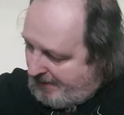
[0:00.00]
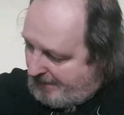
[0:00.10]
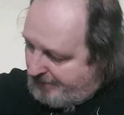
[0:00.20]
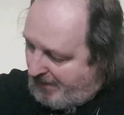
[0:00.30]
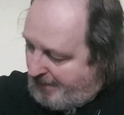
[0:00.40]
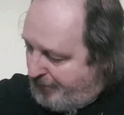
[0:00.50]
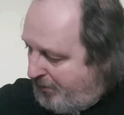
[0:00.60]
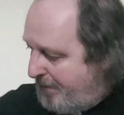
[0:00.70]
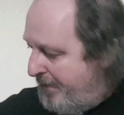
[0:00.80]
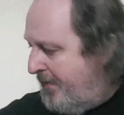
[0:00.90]
I
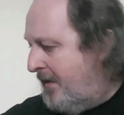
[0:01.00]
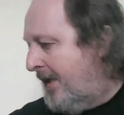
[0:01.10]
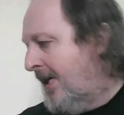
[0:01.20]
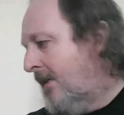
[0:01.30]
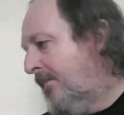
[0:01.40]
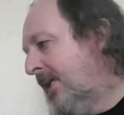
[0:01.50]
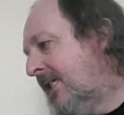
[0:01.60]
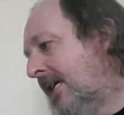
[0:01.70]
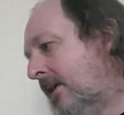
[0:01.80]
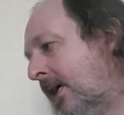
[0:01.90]
probably will either be
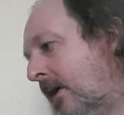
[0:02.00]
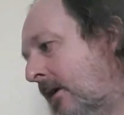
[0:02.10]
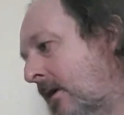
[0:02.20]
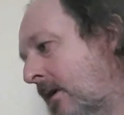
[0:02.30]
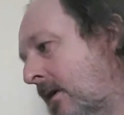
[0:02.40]
sending